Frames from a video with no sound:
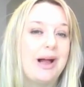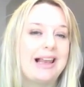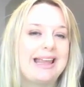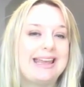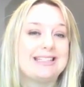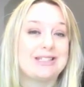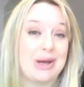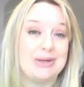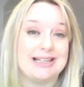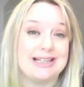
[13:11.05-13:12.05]
Well, it is
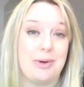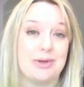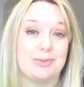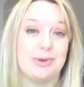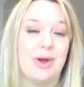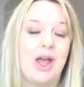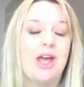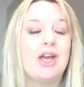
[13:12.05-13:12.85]
totally possible.